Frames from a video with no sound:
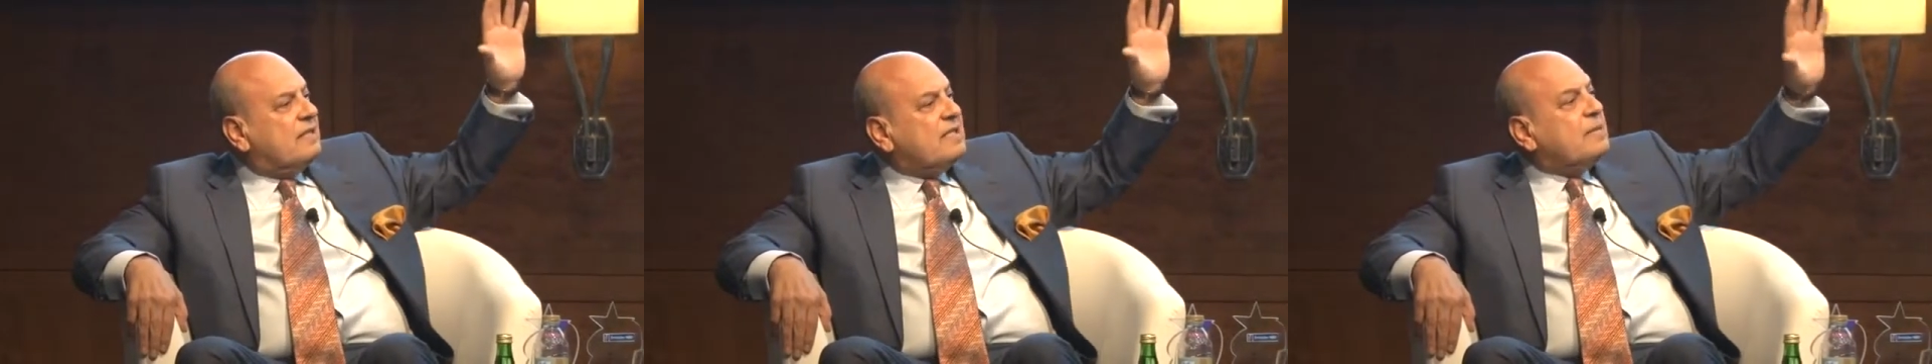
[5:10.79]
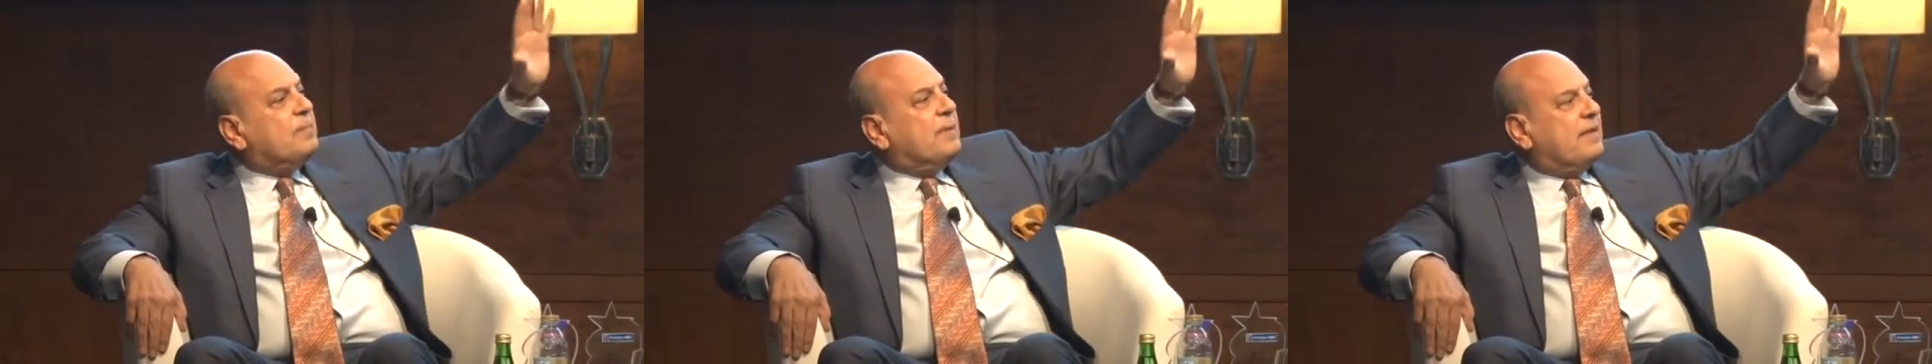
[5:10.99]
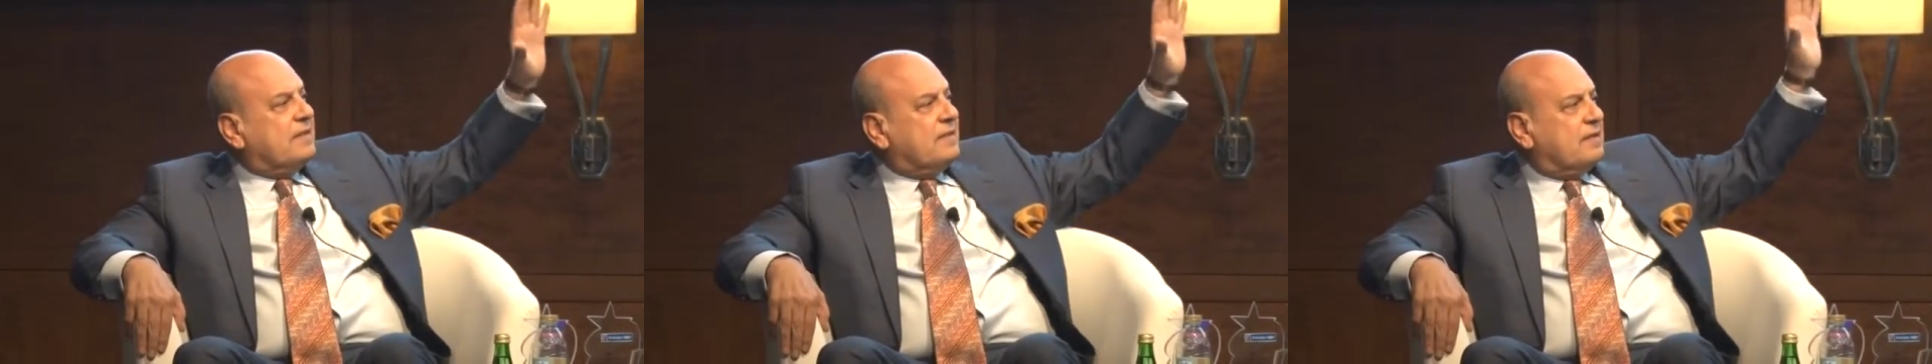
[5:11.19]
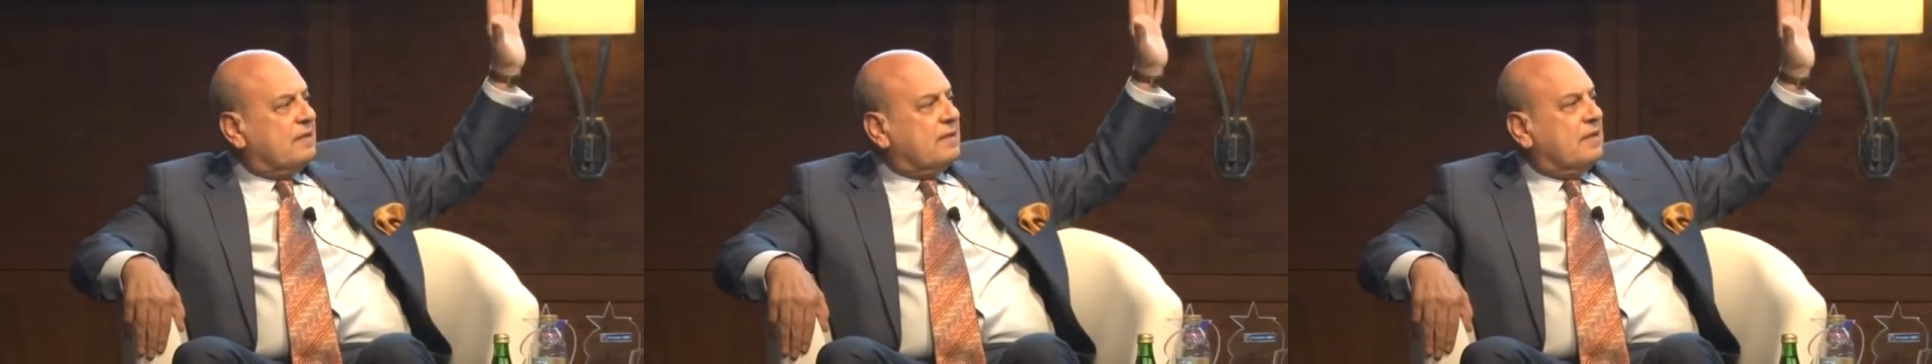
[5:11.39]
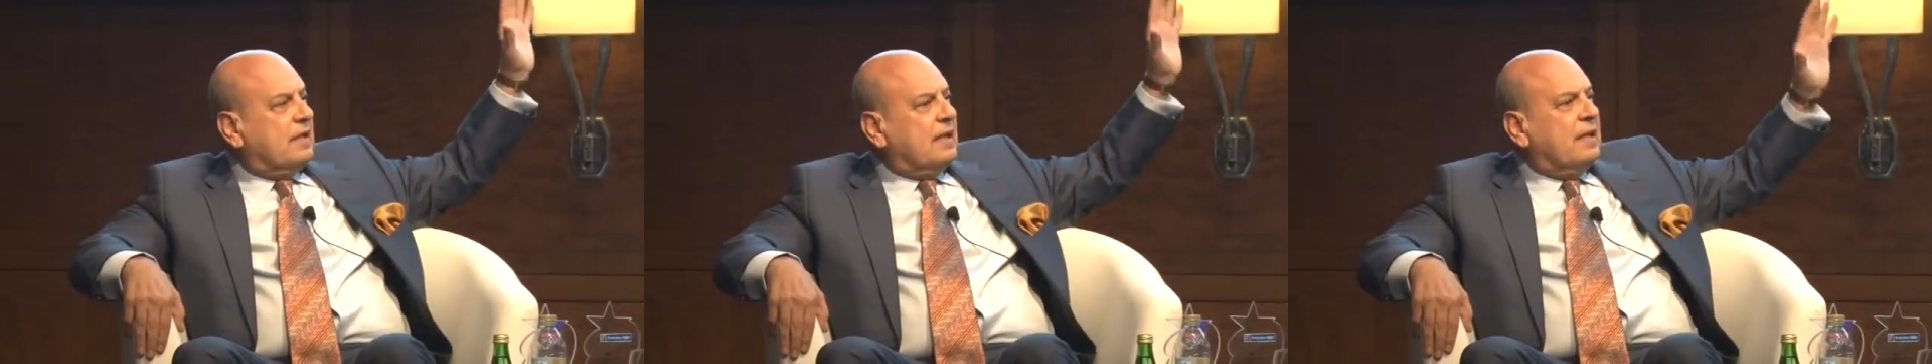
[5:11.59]

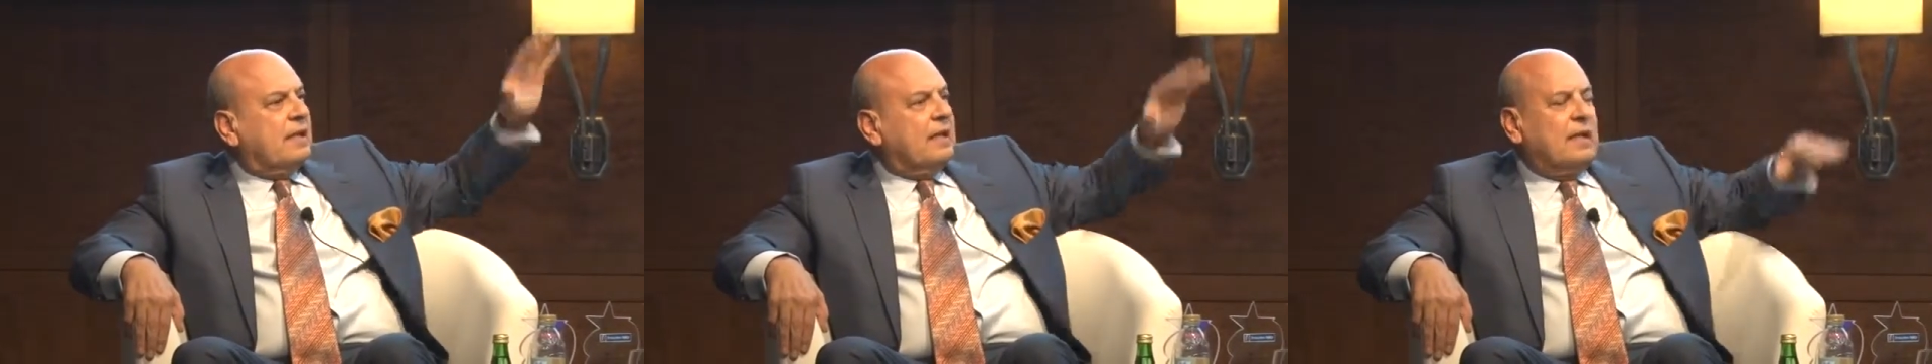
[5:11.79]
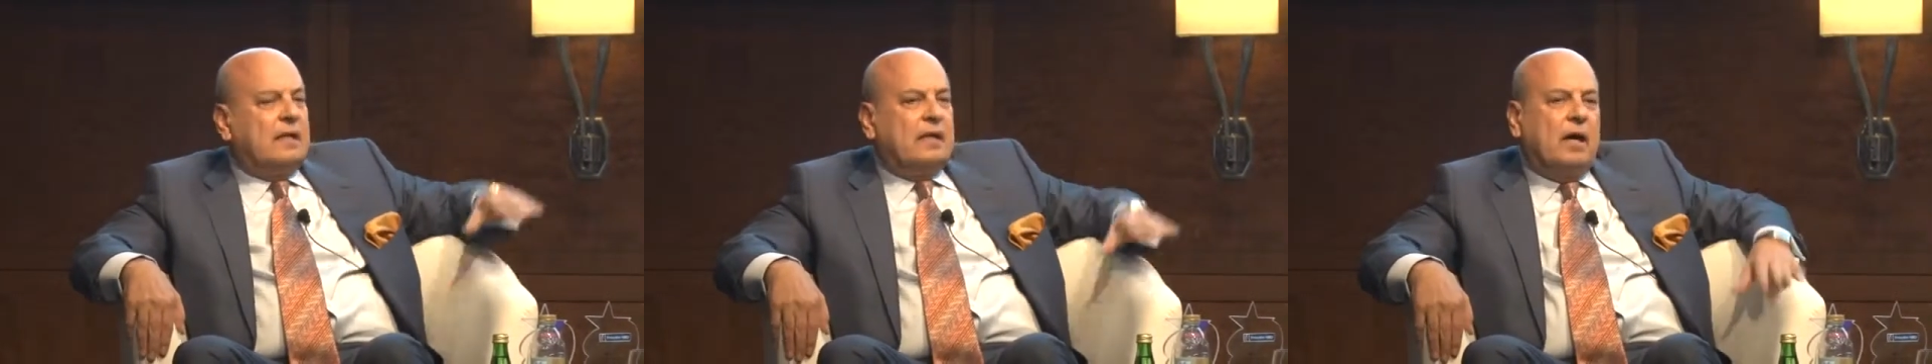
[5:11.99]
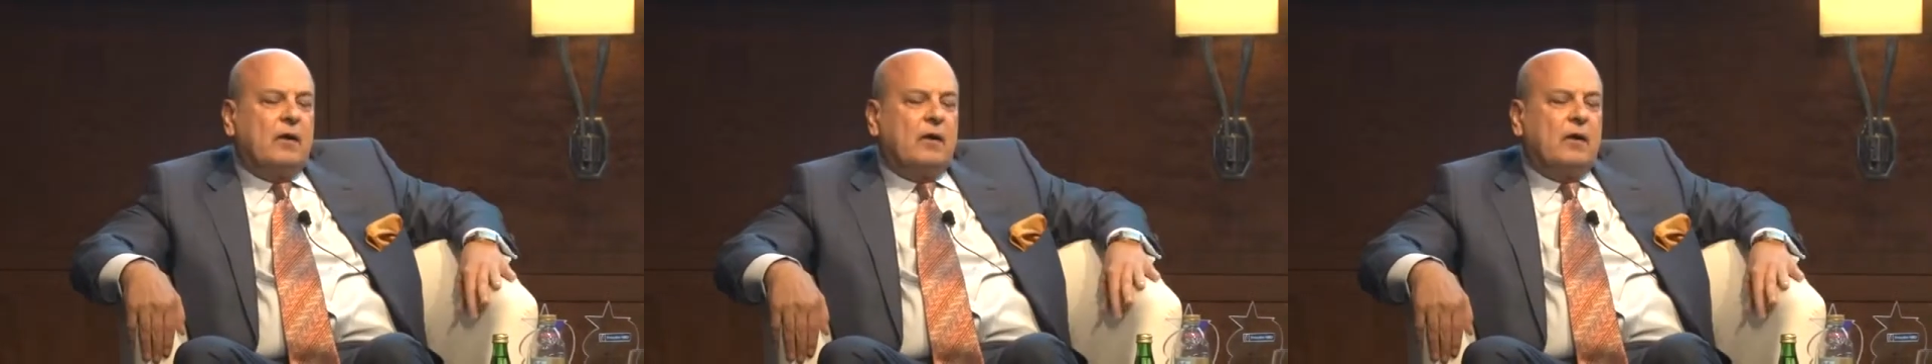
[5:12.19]
disciplines in